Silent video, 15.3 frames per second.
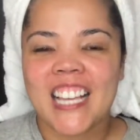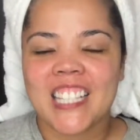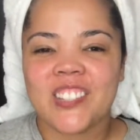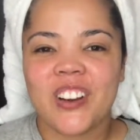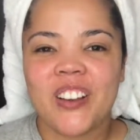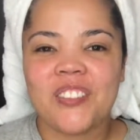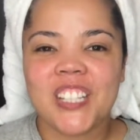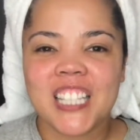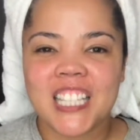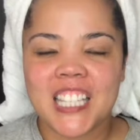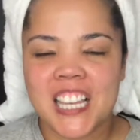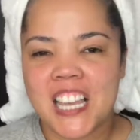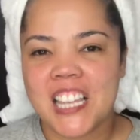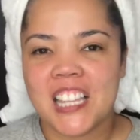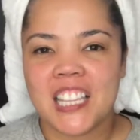So I've been
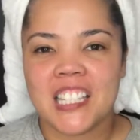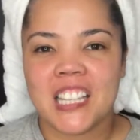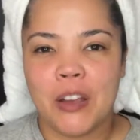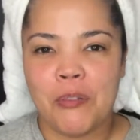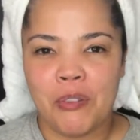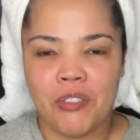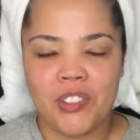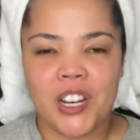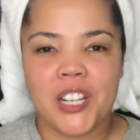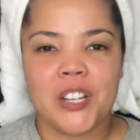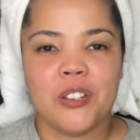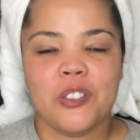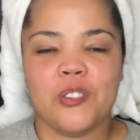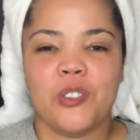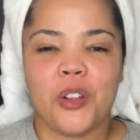seeing these type of
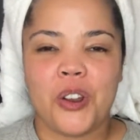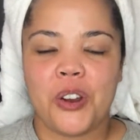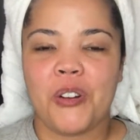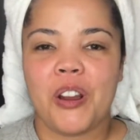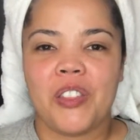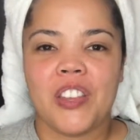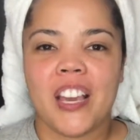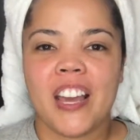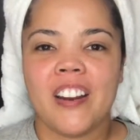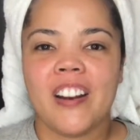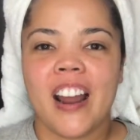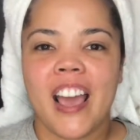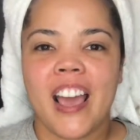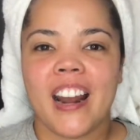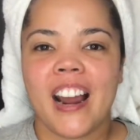videos floating around the
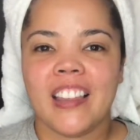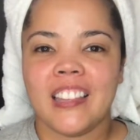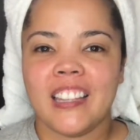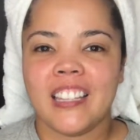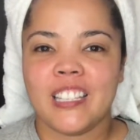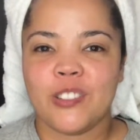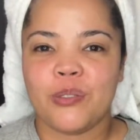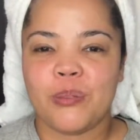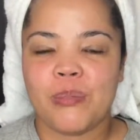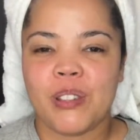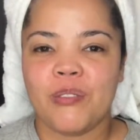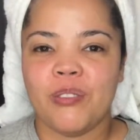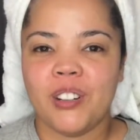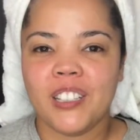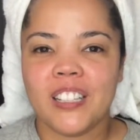internet and I thought this would
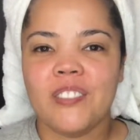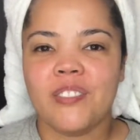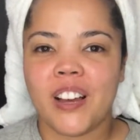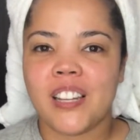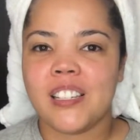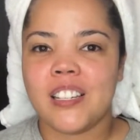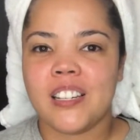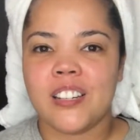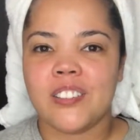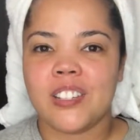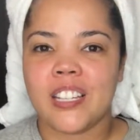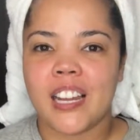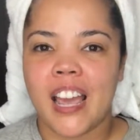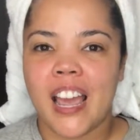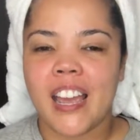be really fun to do
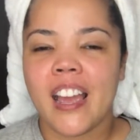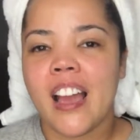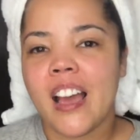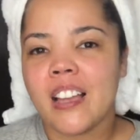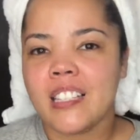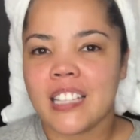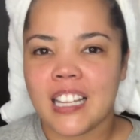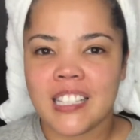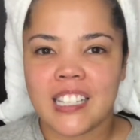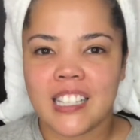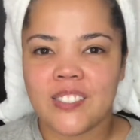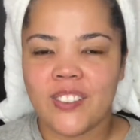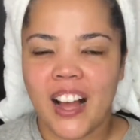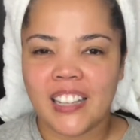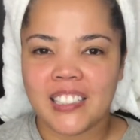today since
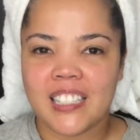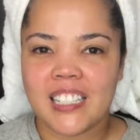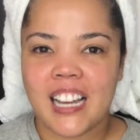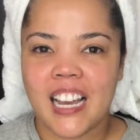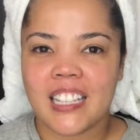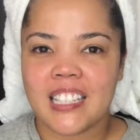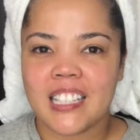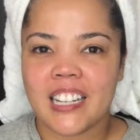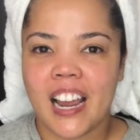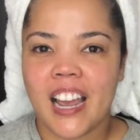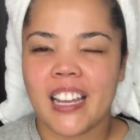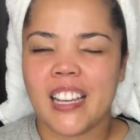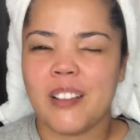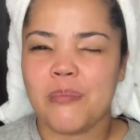it's Valentine's Day.